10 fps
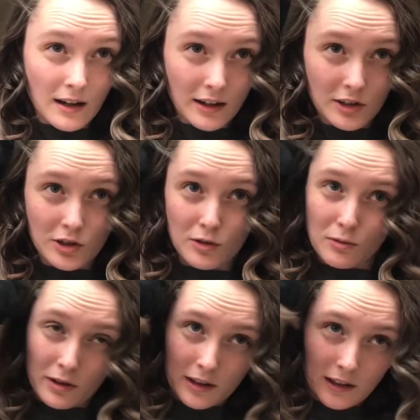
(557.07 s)
I do
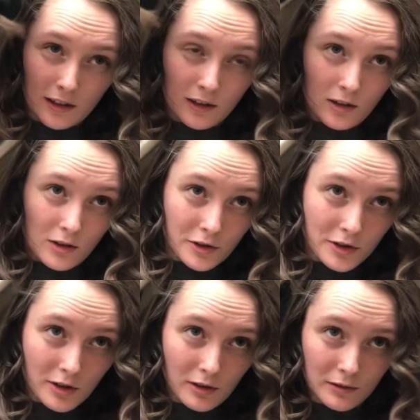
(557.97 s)
think
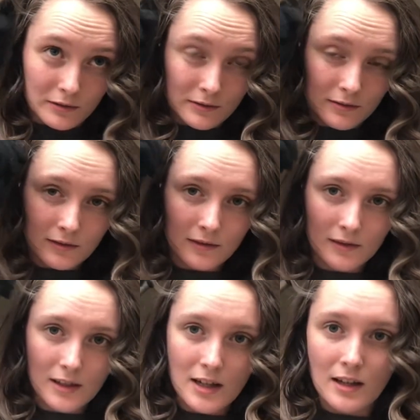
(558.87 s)
also
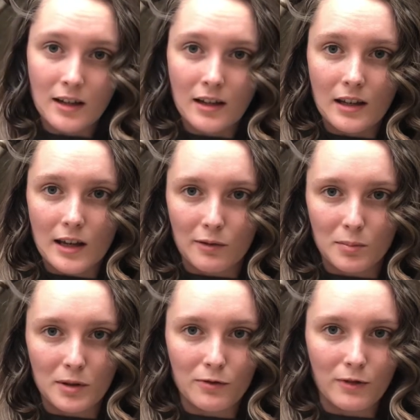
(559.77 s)
it would
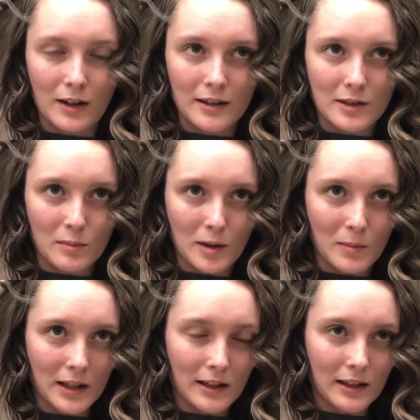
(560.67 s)
be fun to
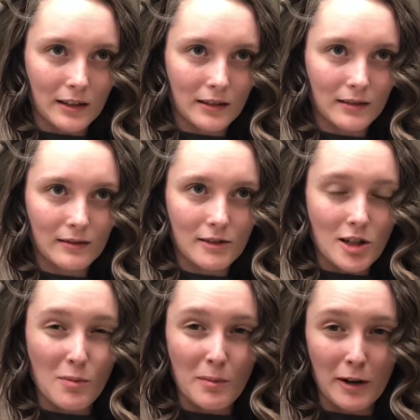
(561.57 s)
maybe get
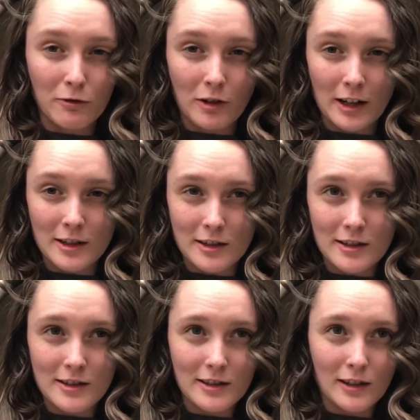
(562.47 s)
some of my
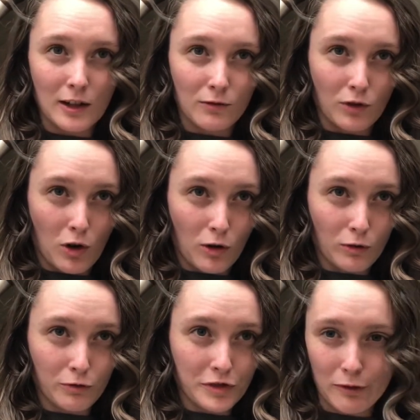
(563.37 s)
friends
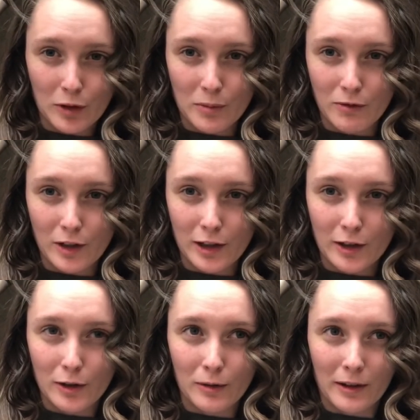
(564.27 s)
involved, film a
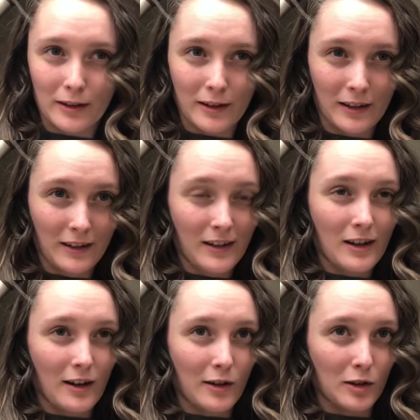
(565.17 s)
video with
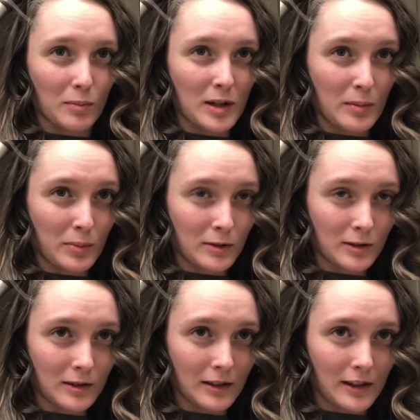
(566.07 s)
other
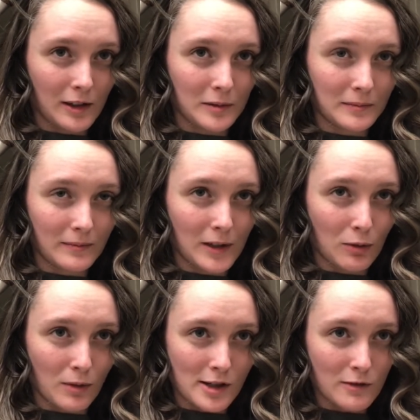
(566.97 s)
people. It
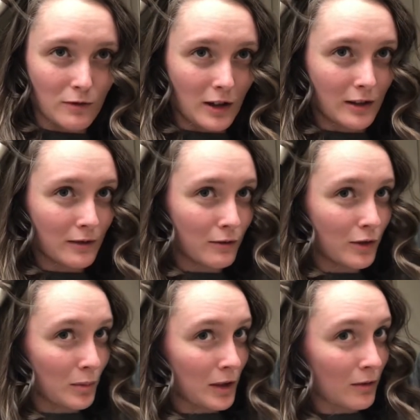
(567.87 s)
was fun
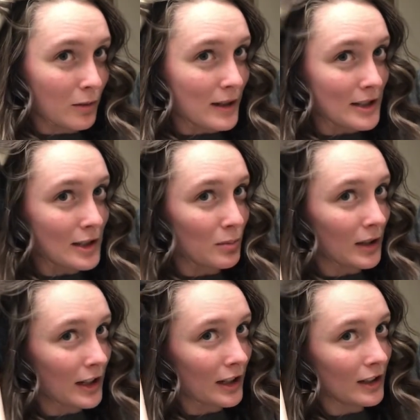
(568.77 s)
filming with my
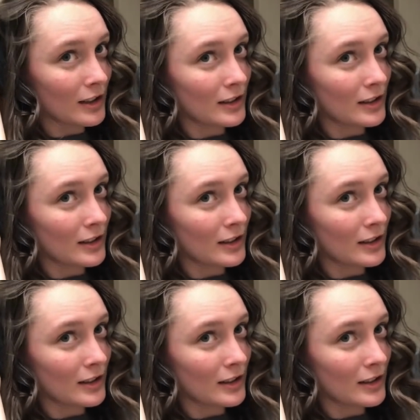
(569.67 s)
sibling